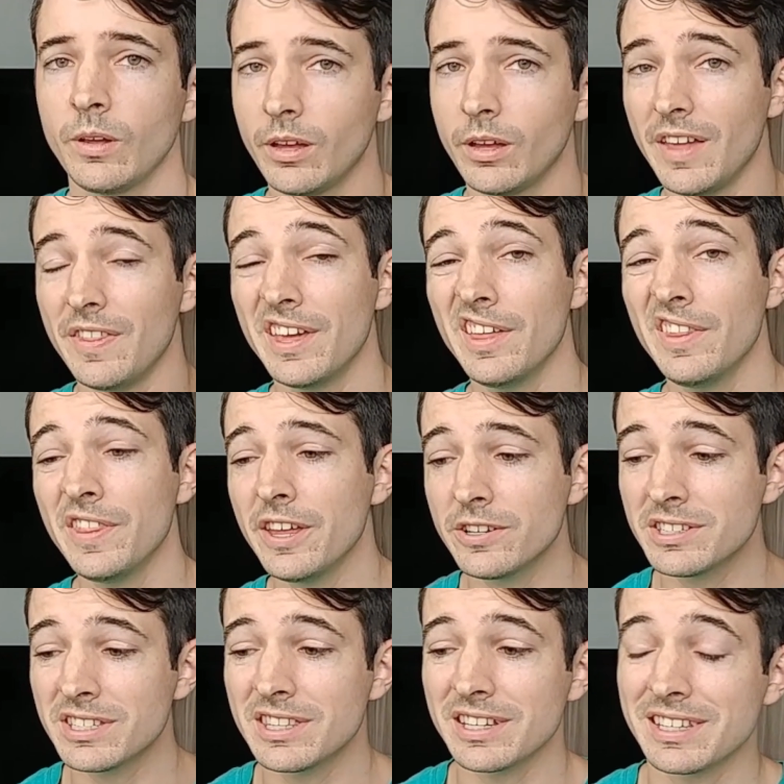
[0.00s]
And then
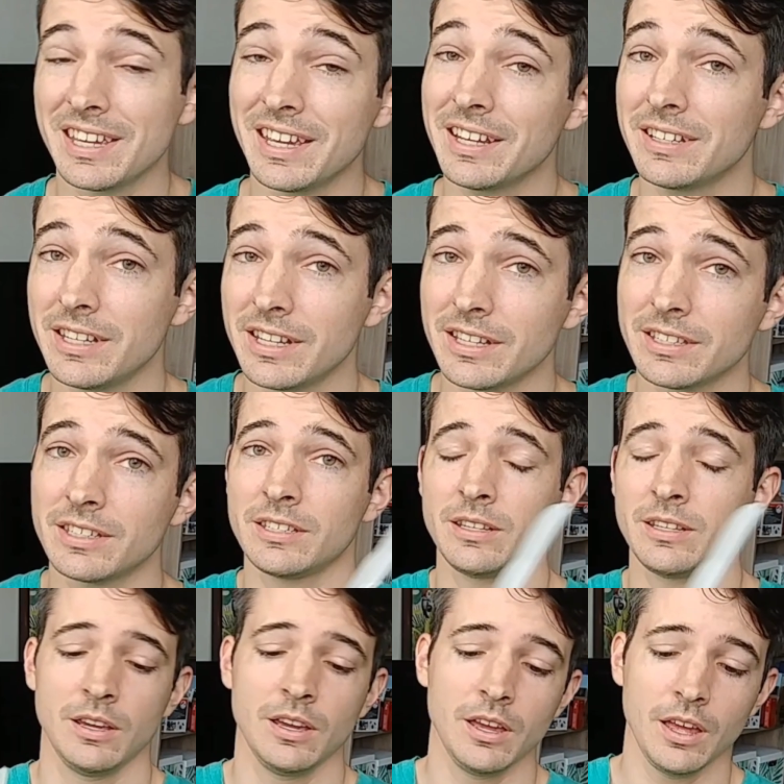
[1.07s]
there's the Kigdis.
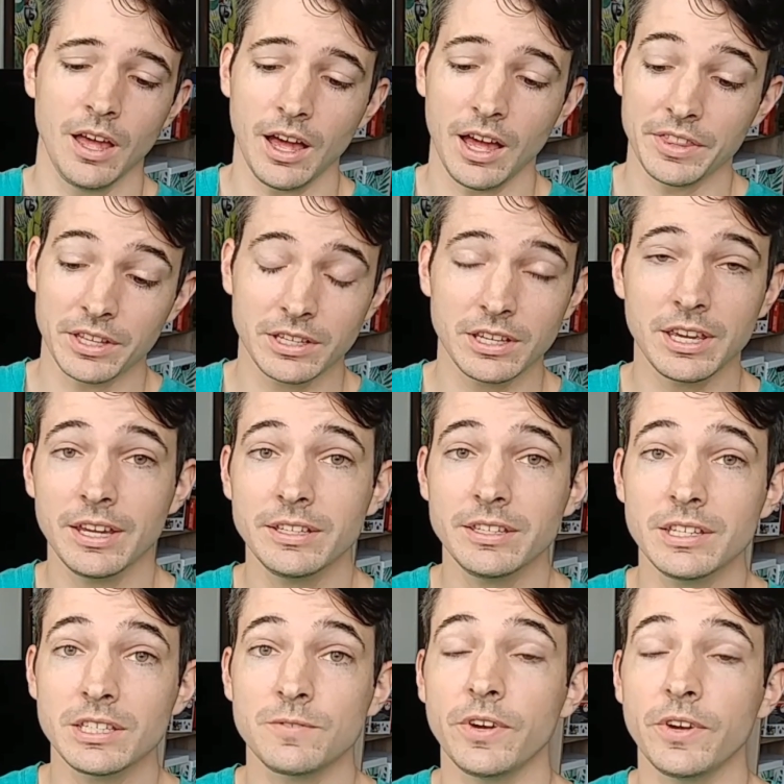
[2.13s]
Uh, the
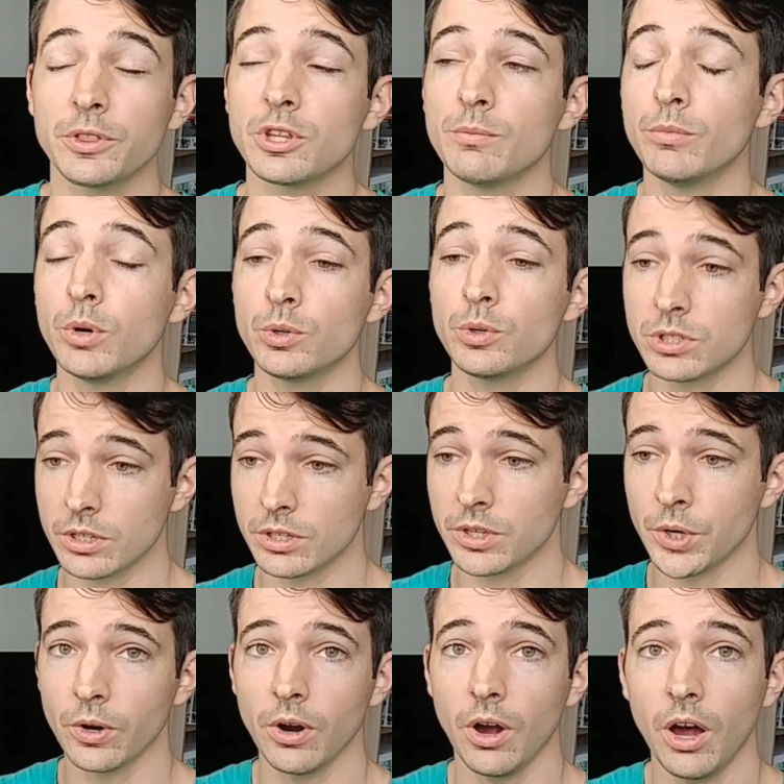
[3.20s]
Kigdis felt the most
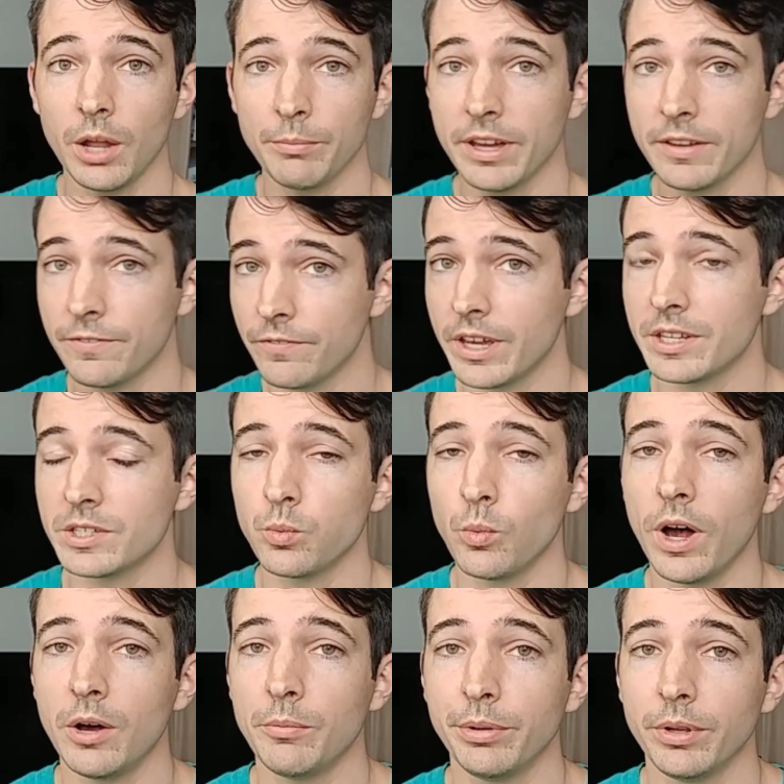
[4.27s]
secure on my face
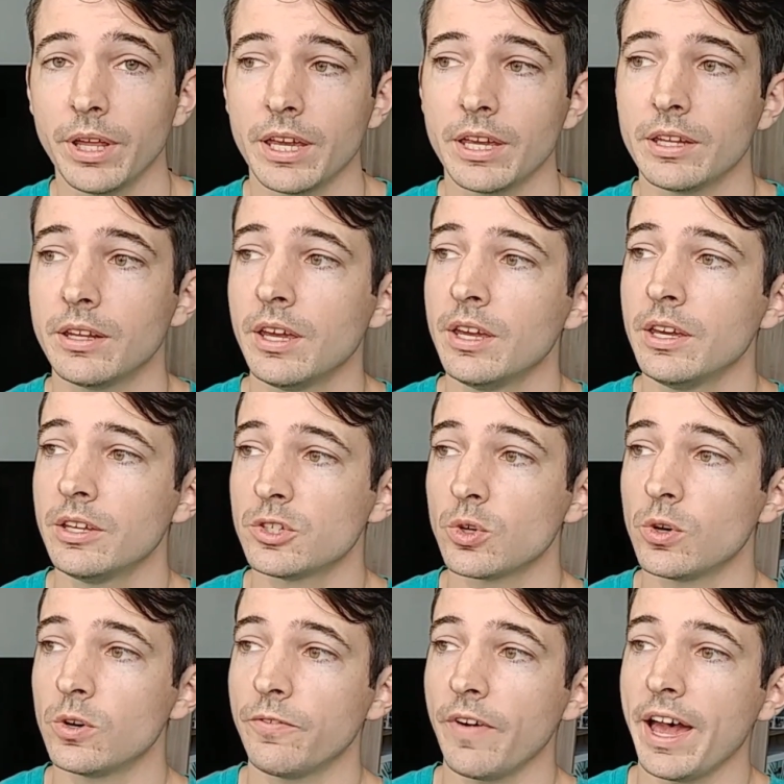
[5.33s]
while playing.
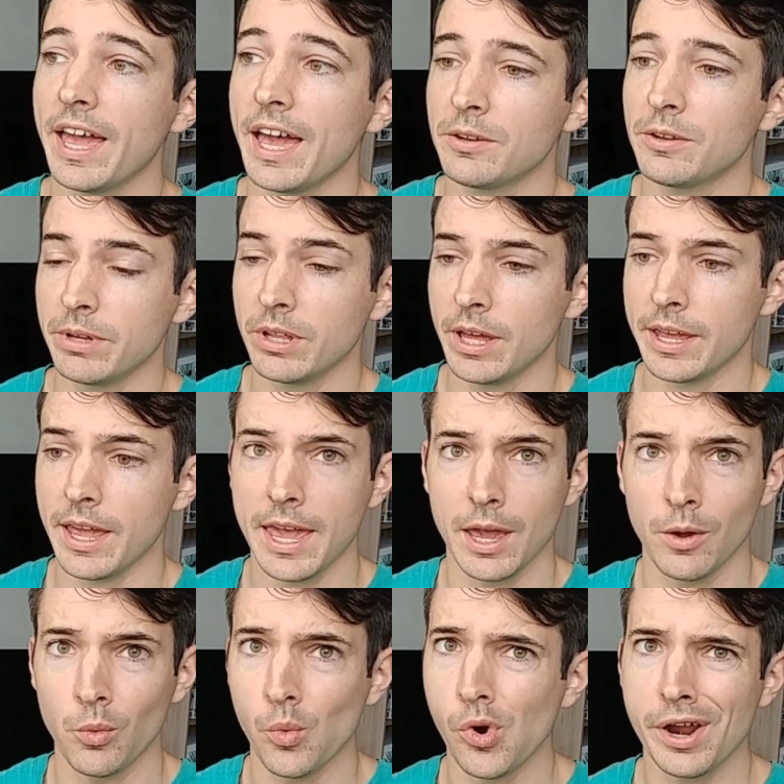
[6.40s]
So if I had to be like, hey,
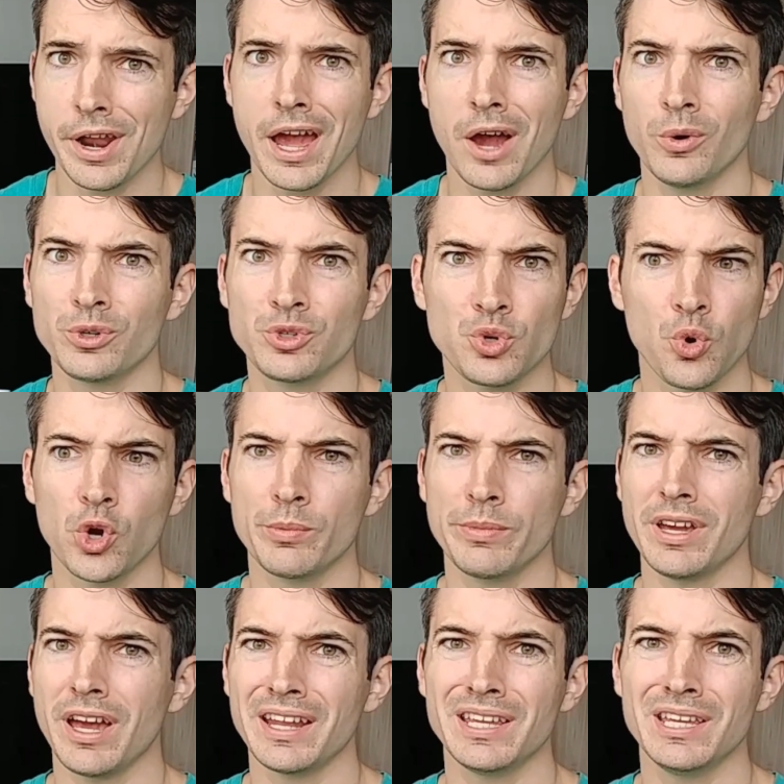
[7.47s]
one hour
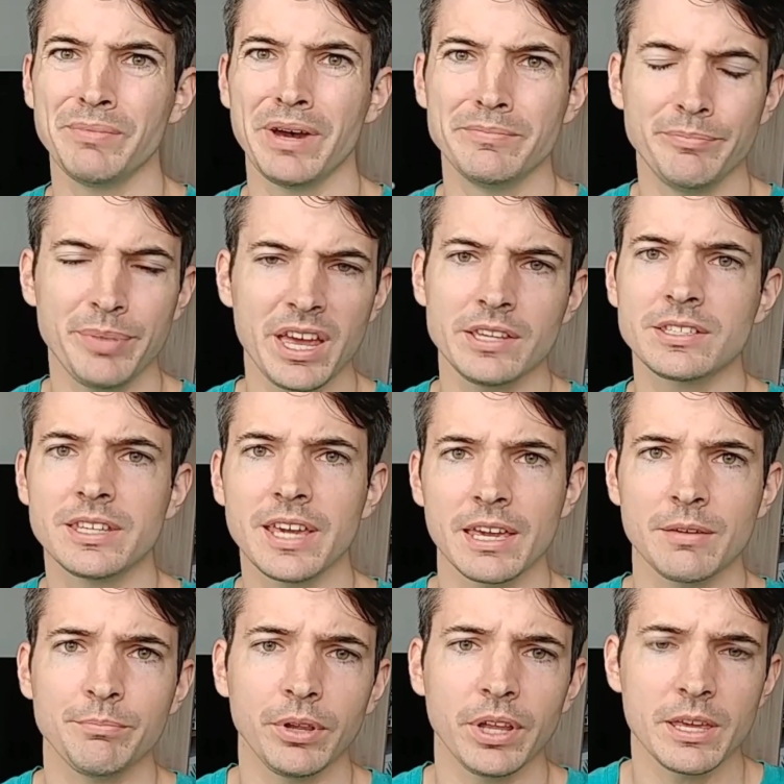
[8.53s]
tournament, I need my best
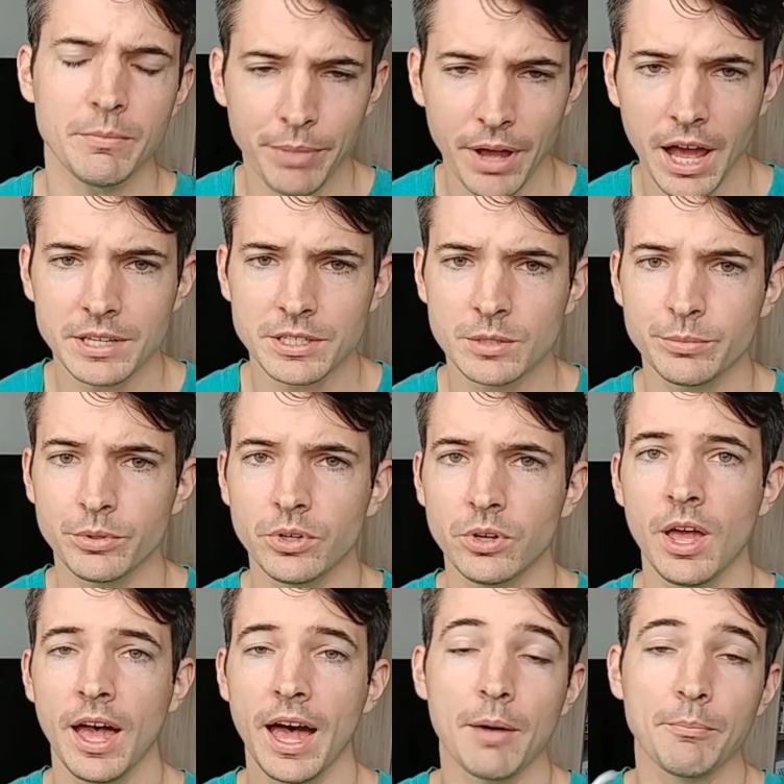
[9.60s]
gameplay possible,
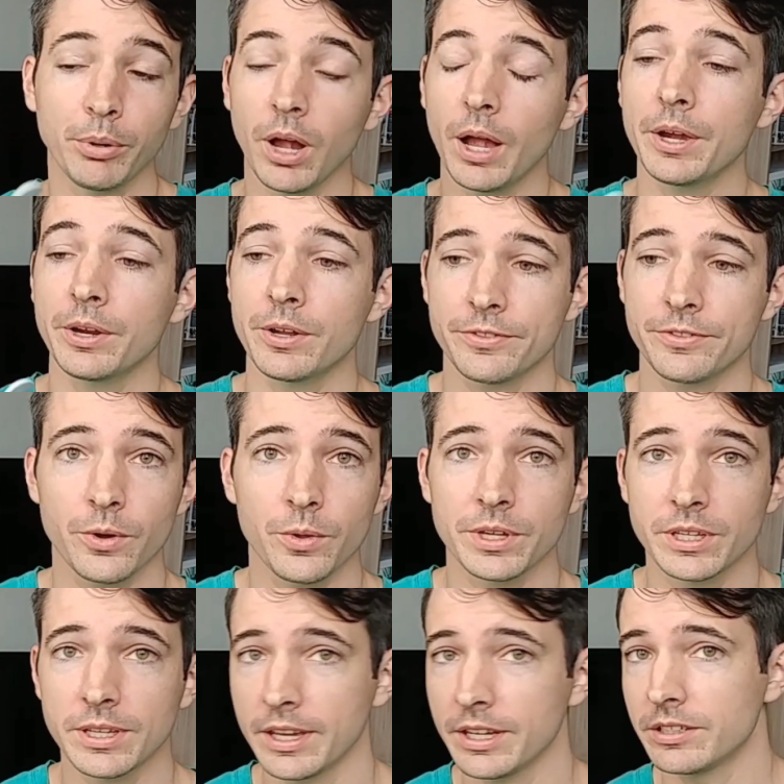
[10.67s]
I'm probably gonna throw the
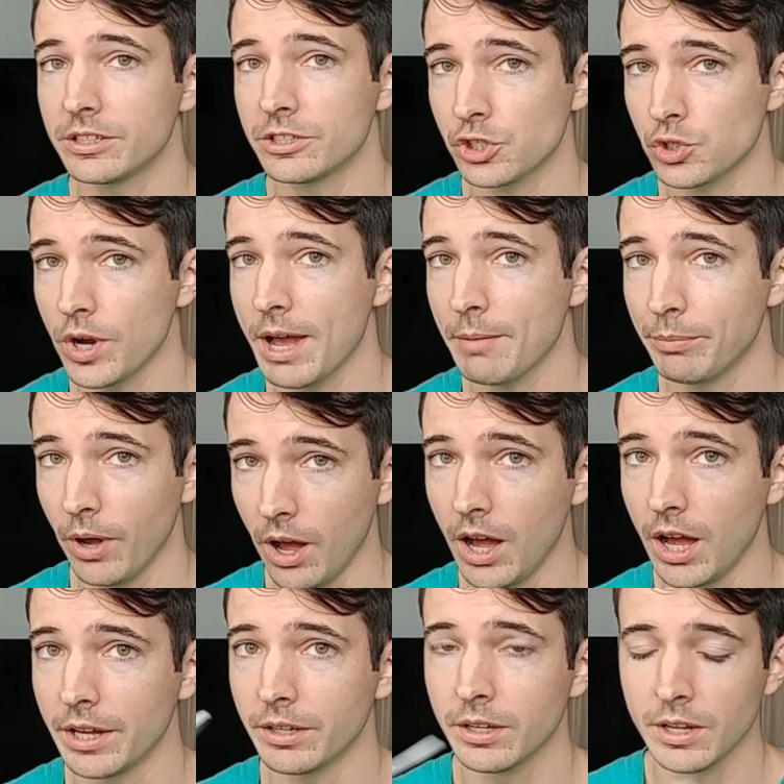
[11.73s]
Kigdis strap
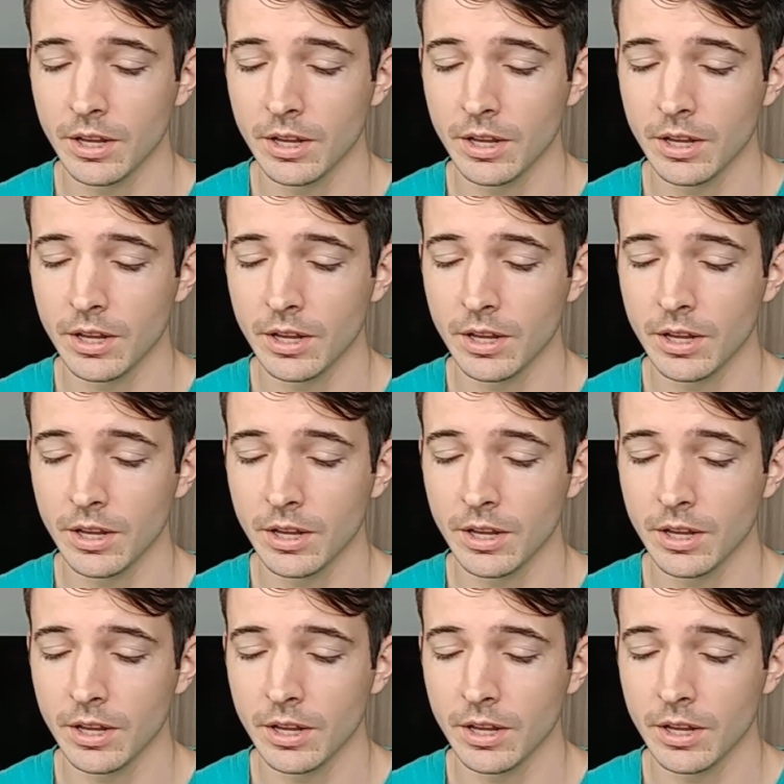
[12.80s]
on.